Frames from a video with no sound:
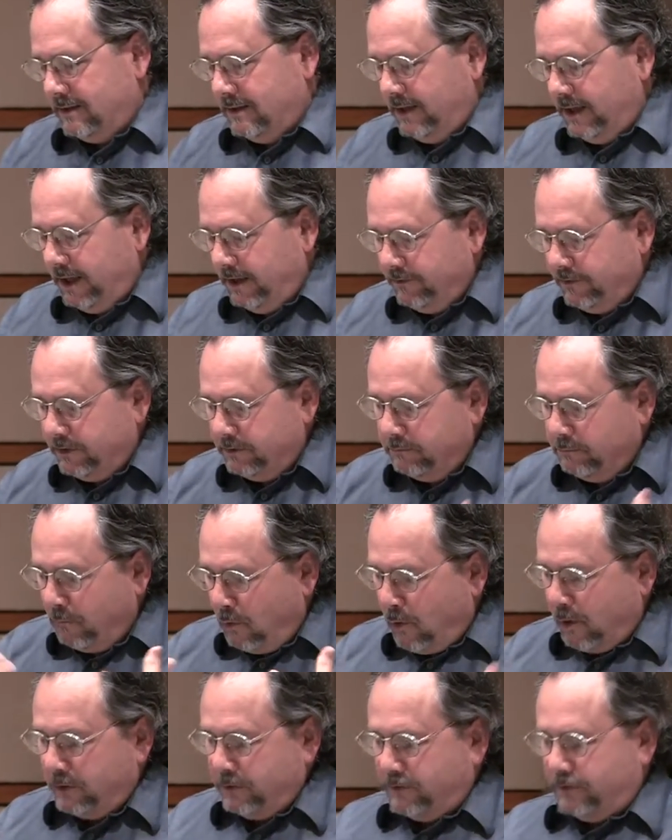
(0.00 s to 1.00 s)
even
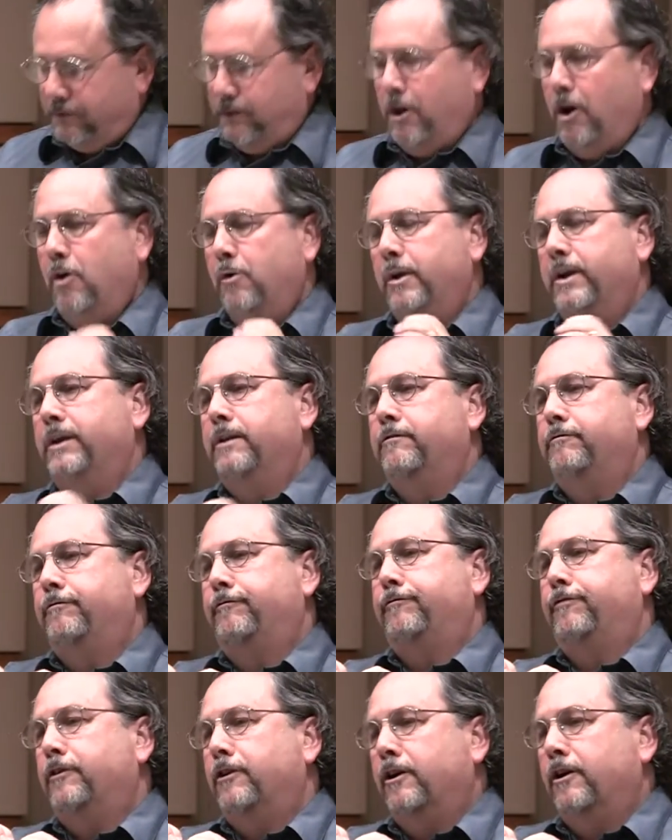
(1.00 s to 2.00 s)
more so
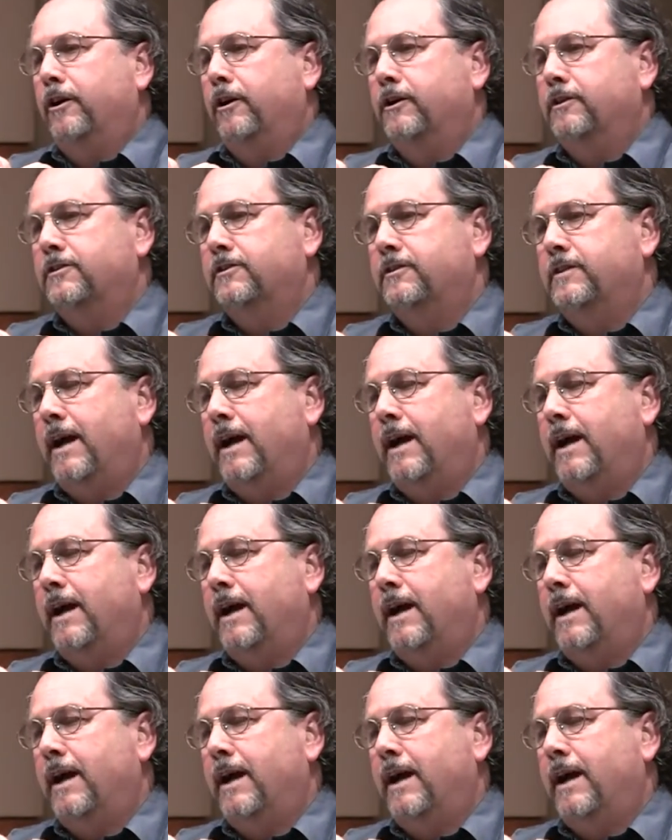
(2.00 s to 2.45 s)
infers